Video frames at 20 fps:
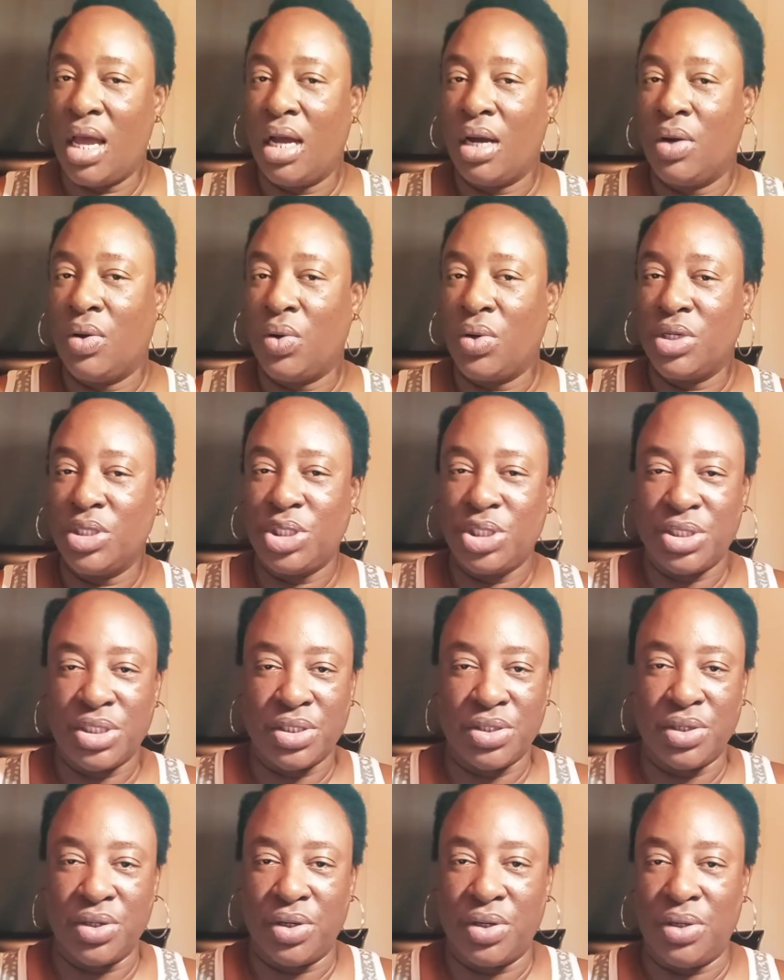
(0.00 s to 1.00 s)
gorgeous
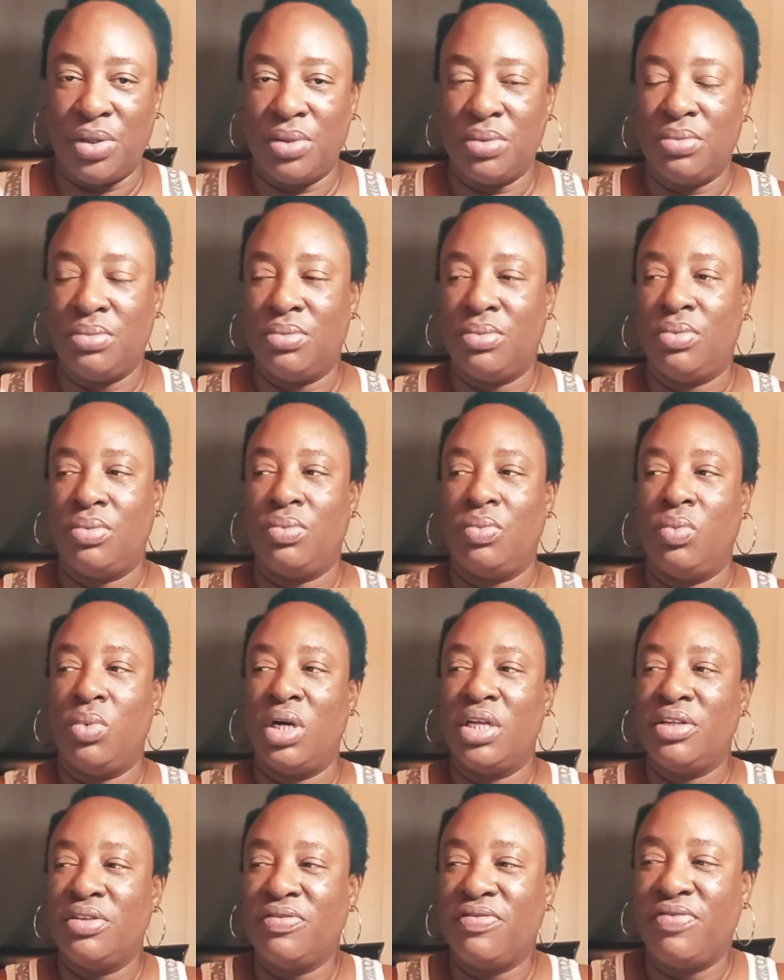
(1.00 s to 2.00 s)
girl,
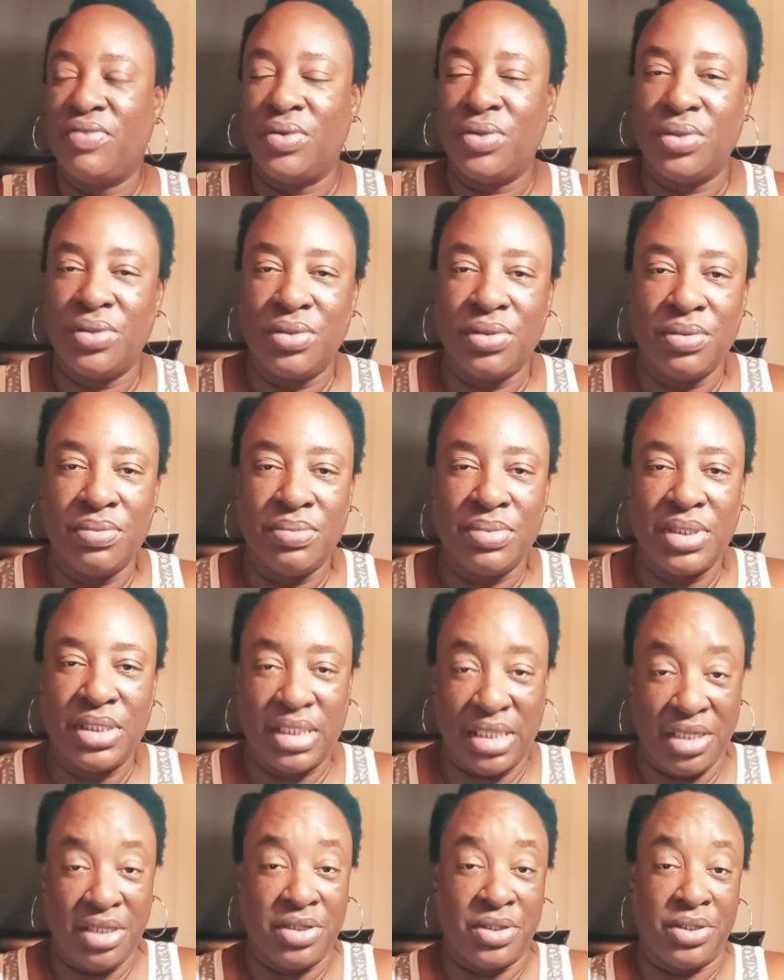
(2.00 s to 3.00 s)
wonderful
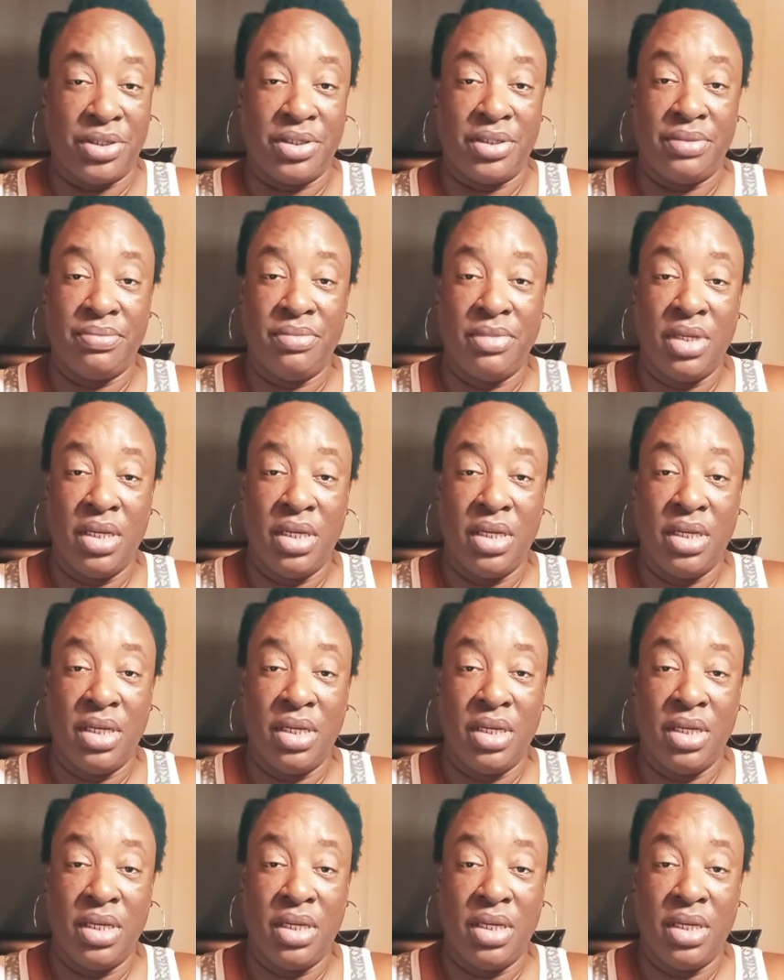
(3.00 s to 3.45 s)
singer.